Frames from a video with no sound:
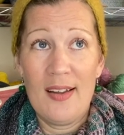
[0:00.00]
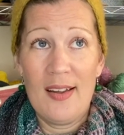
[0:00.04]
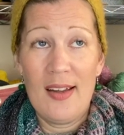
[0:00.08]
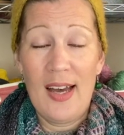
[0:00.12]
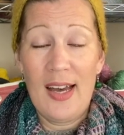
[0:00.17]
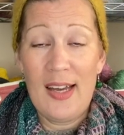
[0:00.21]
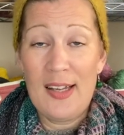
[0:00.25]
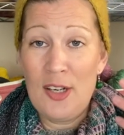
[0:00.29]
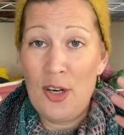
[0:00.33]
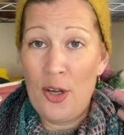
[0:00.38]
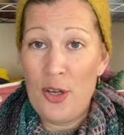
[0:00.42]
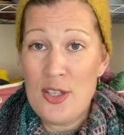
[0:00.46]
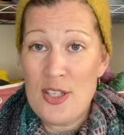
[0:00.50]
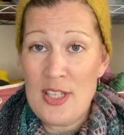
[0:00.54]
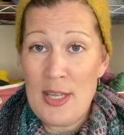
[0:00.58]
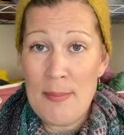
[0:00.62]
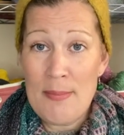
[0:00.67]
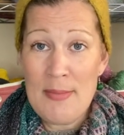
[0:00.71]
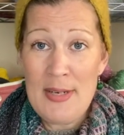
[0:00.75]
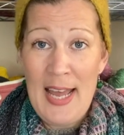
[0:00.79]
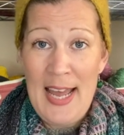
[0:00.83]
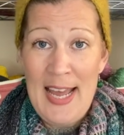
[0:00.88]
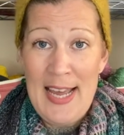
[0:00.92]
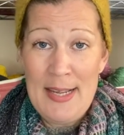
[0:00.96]
I know
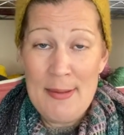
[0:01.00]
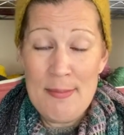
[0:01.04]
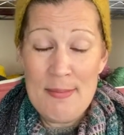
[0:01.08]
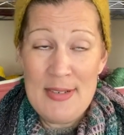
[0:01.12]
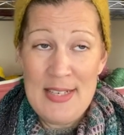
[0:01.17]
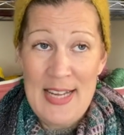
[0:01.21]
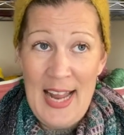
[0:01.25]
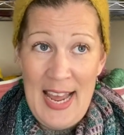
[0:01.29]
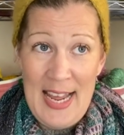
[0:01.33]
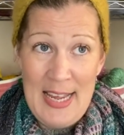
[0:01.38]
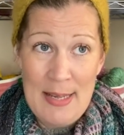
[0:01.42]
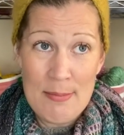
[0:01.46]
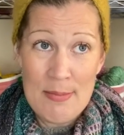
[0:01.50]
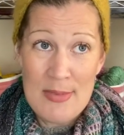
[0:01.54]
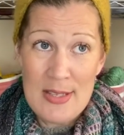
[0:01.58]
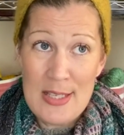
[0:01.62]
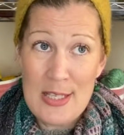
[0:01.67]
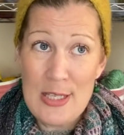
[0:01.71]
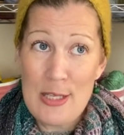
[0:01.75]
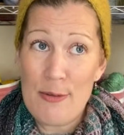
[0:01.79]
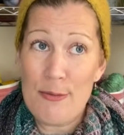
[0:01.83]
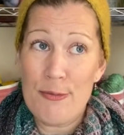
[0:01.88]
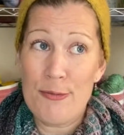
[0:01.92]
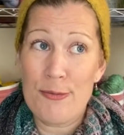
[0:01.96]
some na names
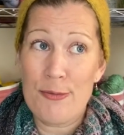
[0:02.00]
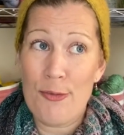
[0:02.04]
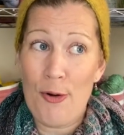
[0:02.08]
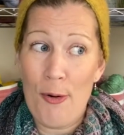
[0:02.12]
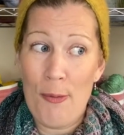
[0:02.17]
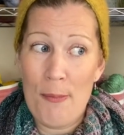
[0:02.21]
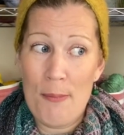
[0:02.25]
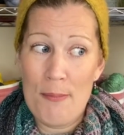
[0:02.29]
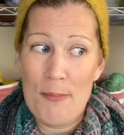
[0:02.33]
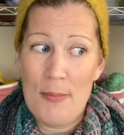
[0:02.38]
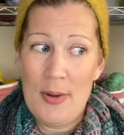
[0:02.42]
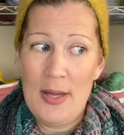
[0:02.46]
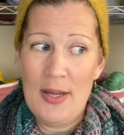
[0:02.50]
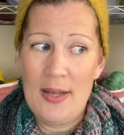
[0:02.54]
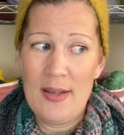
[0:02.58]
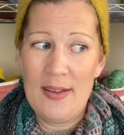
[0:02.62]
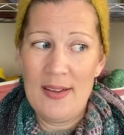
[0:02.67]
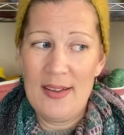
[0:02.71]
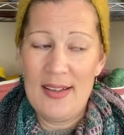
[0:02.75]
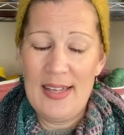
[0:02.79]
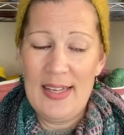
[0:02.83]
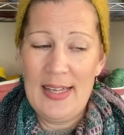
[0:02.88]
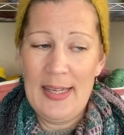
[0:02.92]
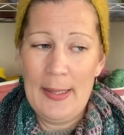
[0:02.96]
from
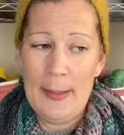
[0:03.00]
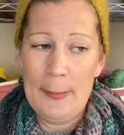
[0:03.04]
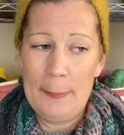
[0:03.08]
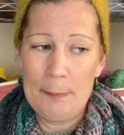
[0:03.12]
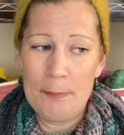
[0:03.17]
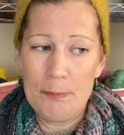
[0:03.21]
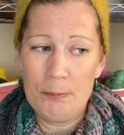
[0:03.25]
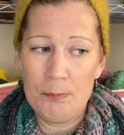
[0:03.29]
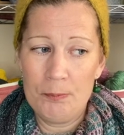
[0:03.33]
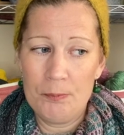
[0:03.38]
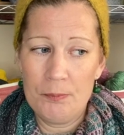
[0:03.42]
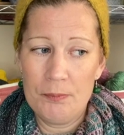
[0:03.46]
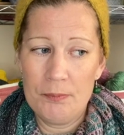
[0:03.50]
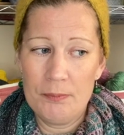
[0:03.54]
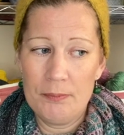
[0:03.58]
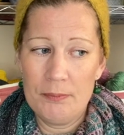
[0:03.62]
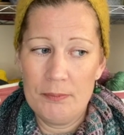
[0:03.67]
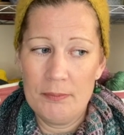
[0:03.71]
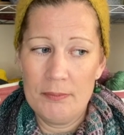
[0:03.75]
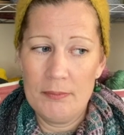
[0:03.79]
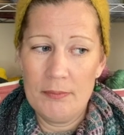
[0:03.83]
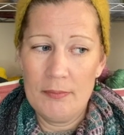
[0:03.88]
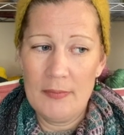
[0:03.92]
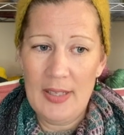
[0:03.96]
um,
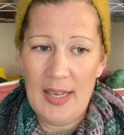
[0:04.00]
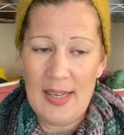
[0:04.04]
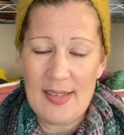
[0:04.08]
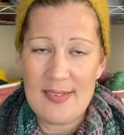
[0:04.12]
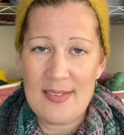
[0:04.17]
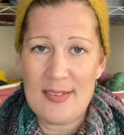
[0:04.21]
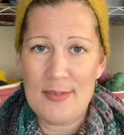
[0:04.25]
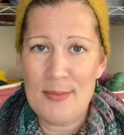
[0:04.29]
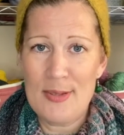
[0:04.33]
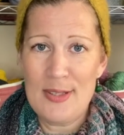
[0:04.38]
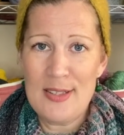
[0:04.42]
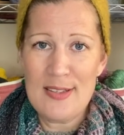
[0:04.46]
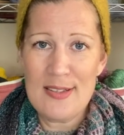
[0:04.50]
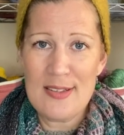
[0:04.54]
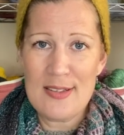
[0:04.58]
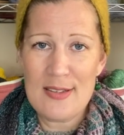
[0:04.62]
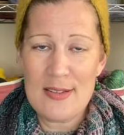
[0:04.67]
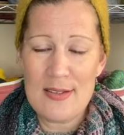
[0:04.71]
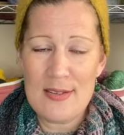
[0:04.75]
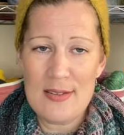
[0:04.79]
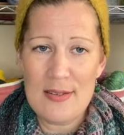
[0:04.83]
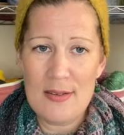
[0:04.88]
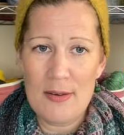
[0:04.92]
customers